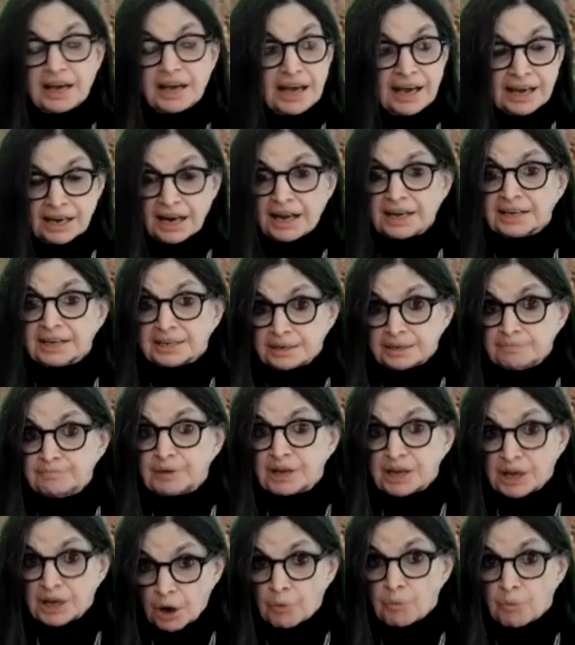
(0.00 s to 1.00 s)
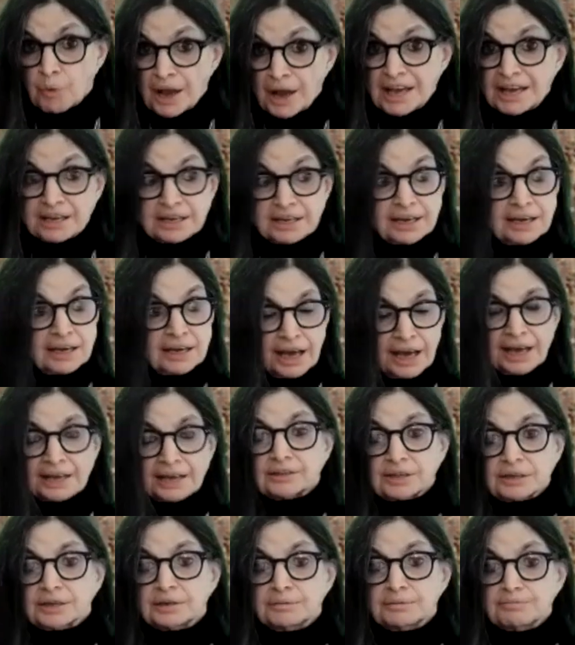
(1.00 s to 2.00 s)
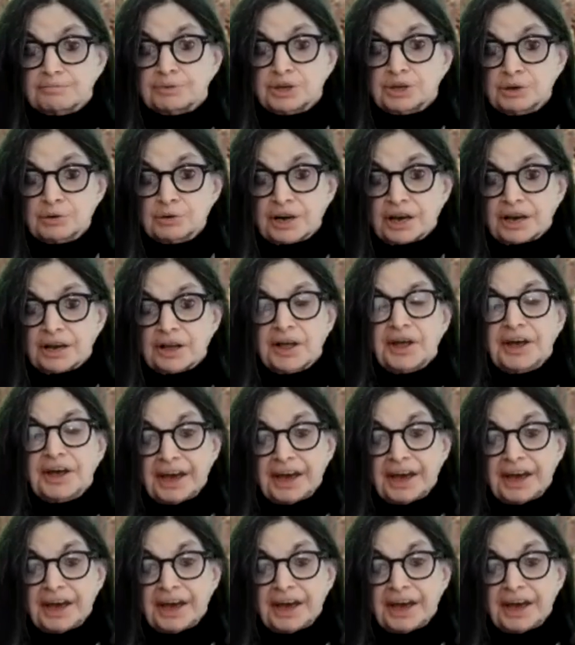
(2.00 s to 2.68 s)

and I can be awake at the computer